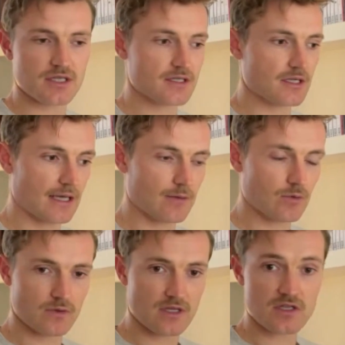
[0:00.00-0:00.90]
It's, okay,
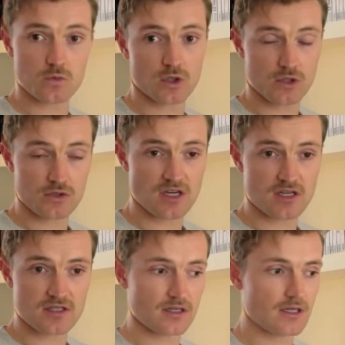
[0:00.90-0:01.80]
well, this is what you
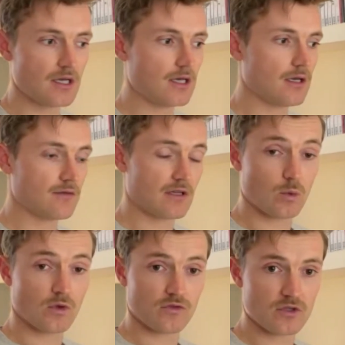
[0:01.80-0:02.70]
suggested that you
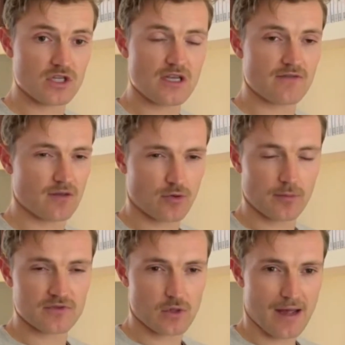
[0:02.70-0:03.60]
want to achieve and the
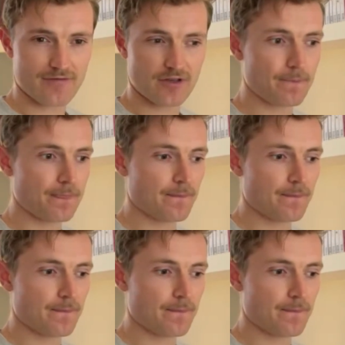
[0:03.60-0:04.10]
problems you're having.